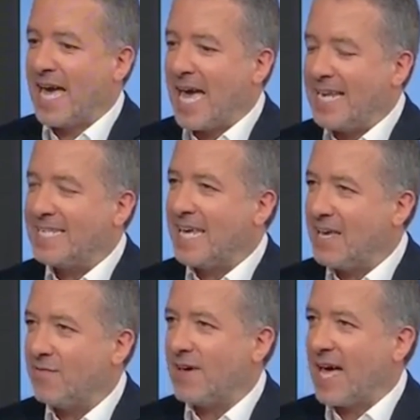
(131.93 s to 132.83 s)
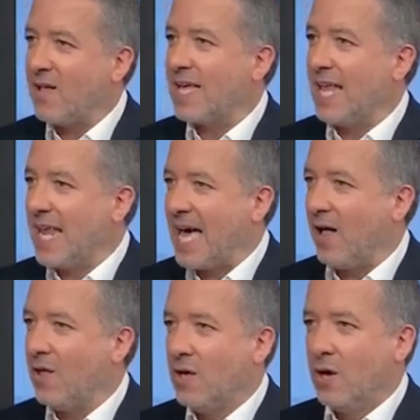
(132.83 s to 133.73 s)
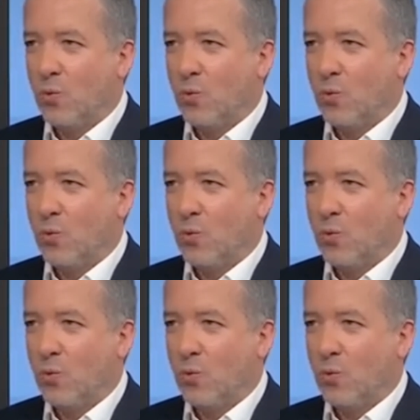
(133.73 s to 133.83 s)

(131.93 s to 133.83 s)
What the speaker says: And if Al-Hilal